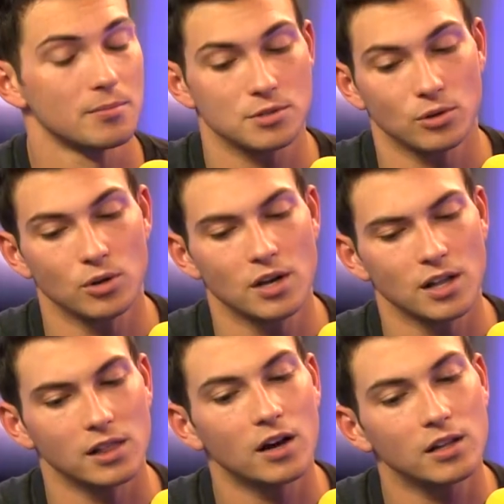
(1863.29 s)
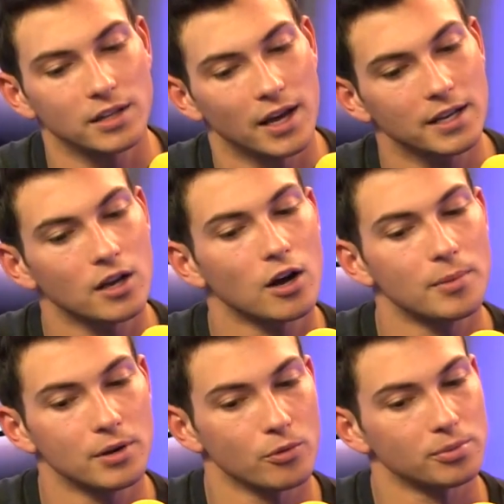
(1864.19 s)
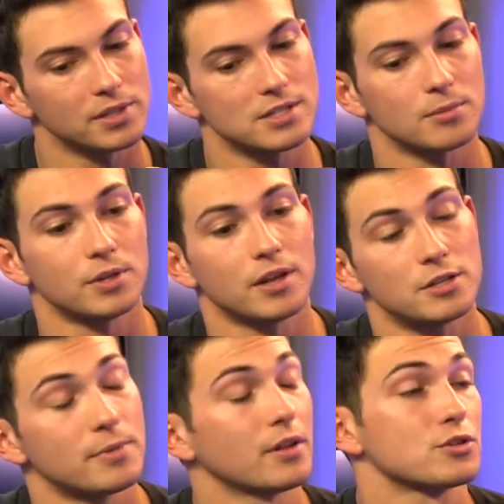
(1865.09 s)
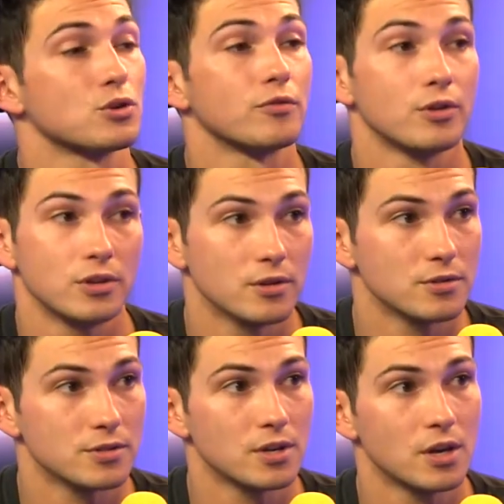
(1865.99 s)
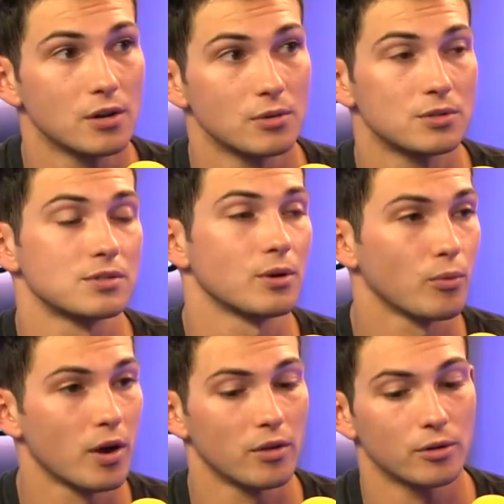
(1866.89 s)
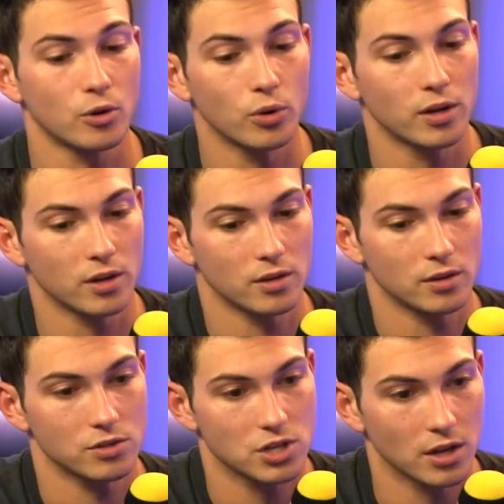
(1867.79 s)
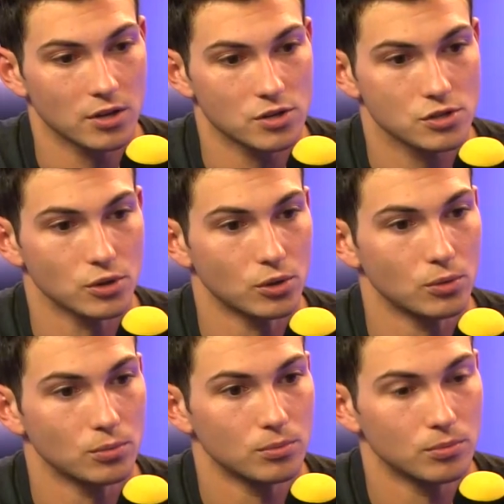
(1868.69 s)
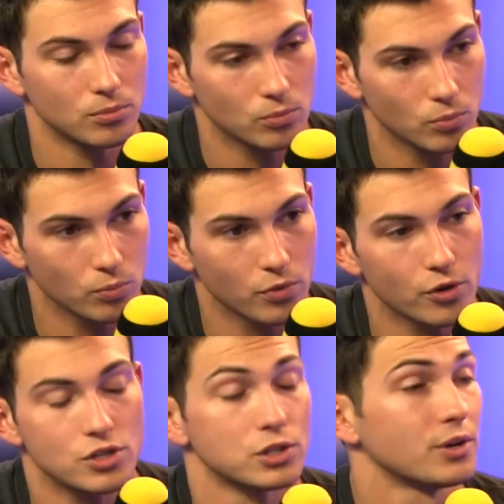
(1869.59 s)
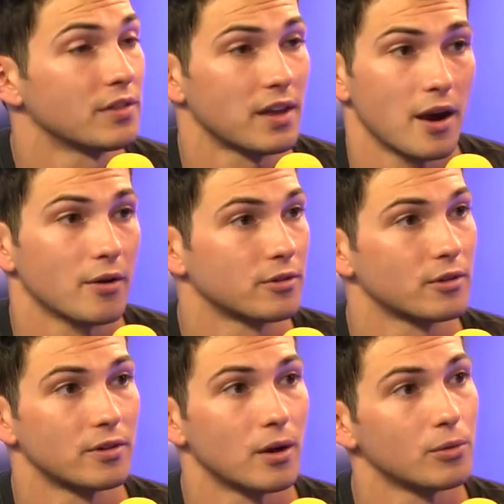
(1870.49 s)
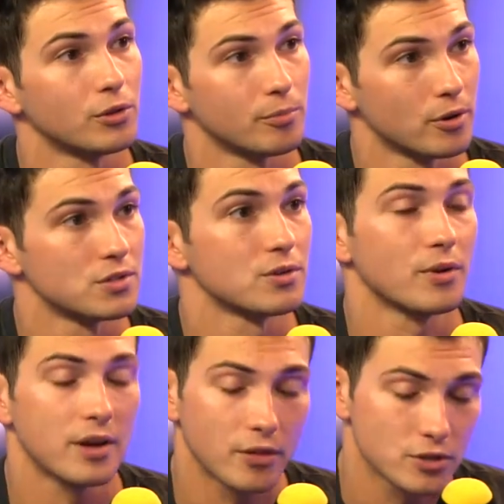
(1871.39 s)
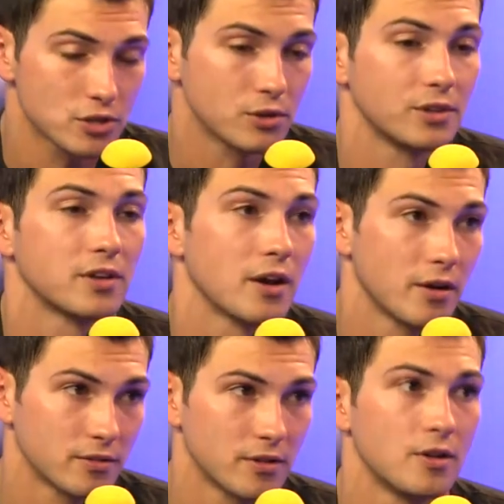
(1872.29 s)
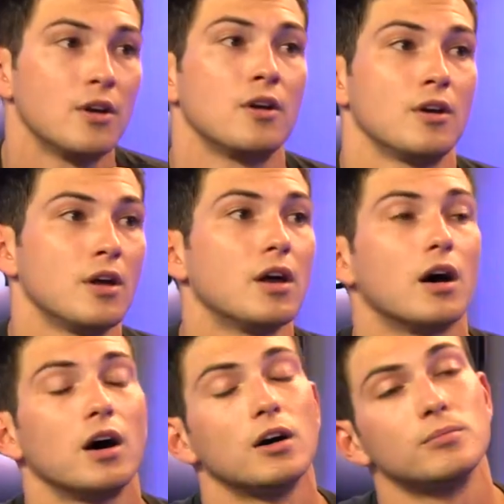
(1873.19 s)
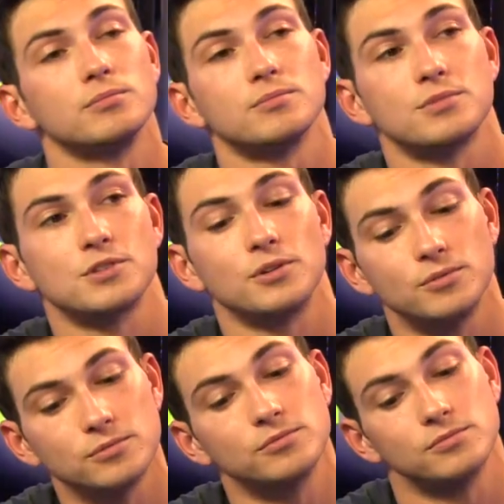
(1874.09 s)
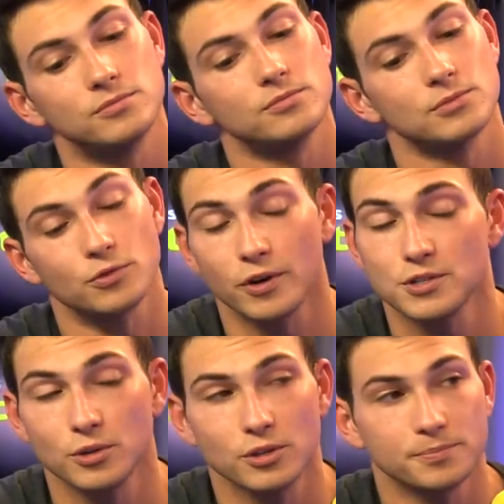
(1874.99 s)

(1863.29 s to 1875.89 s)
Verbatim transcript: So luckily, I didn't come in and replace somebody that has been on the show for years. Right. It was a rather quick change. So they're just learning the character, not really the person. Right now, they're just learning the character. Right. Um, so What's so far, so good.